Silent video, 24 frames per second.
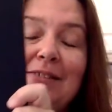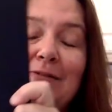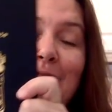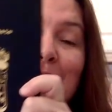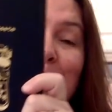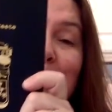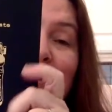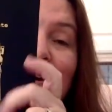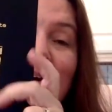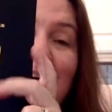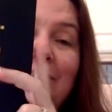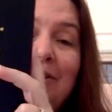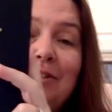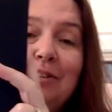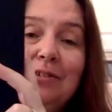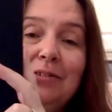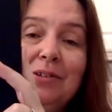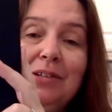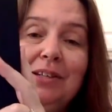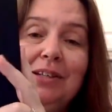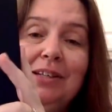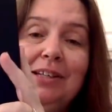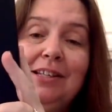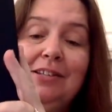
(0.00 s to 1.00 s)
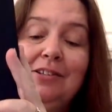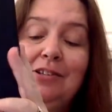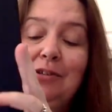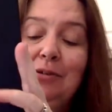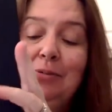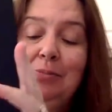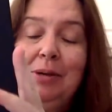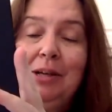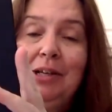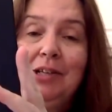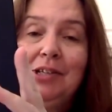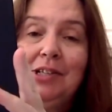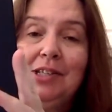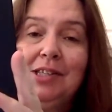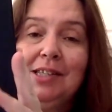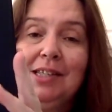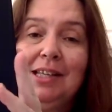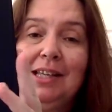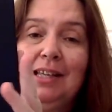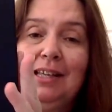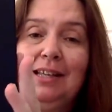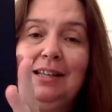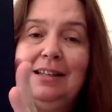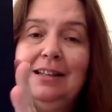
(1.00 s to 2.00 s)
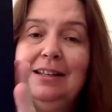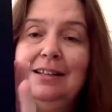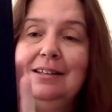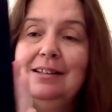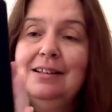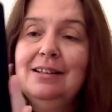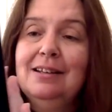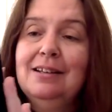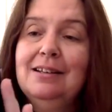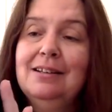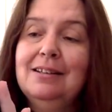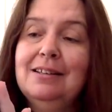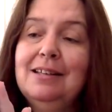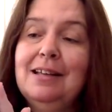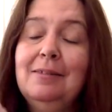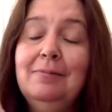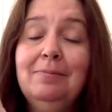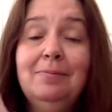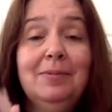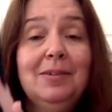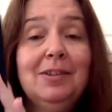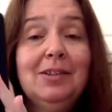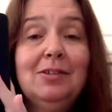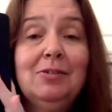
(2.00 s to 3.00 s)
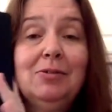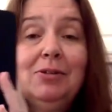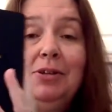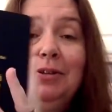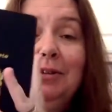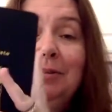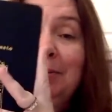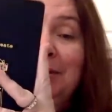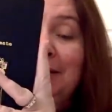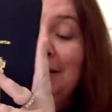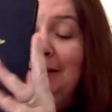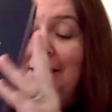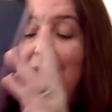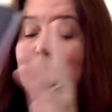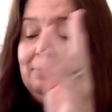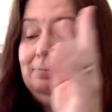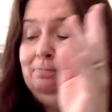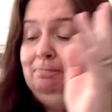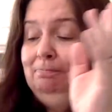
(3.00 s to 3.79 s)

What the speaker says: for 192 pages, and it's going to my son.